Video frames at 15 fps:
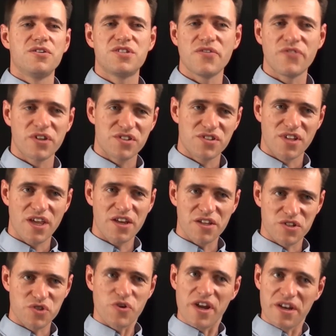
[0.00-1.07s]
Devon, getting
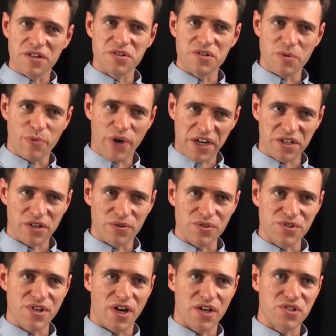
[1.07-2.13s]
straight into the practical
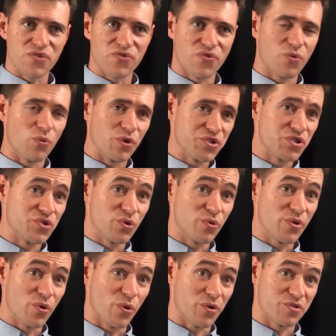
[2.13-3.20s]
sides of what to do
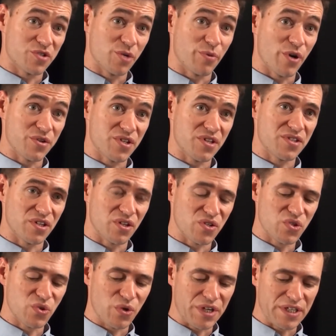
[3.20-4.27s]
with auditory processing
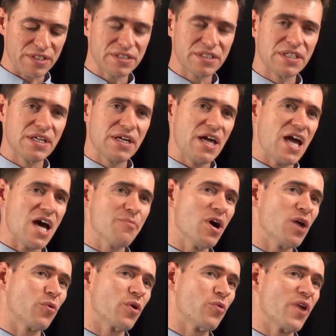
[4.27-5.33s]
disorder, how
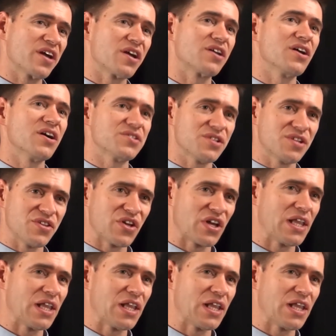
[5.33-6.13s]
might we recognise it in the